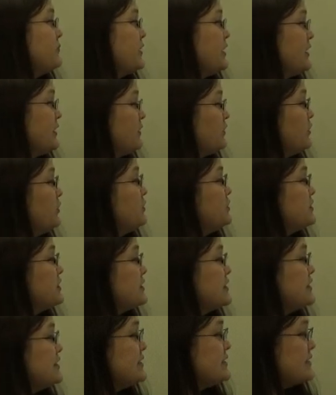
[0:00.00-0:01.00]
It includes
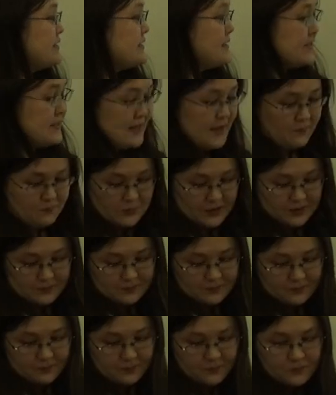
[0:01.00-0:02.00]
the thesis statement.
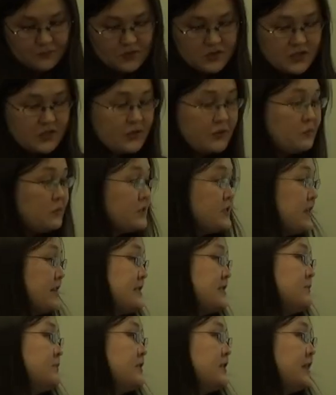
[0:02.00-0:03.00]
So it will
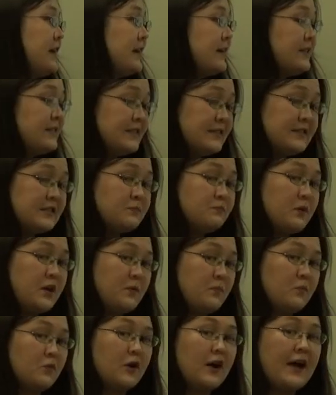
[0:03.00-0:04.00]
say something like, this
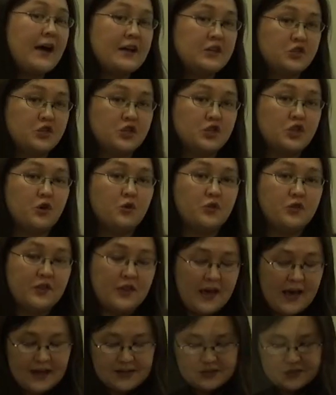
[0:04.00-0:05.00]
paper has shown
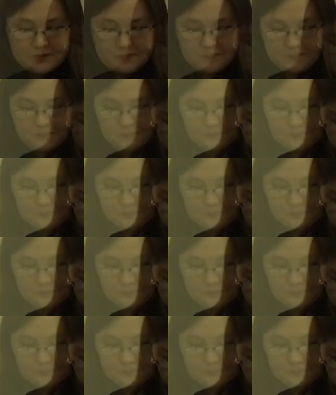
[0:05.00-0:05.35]
that.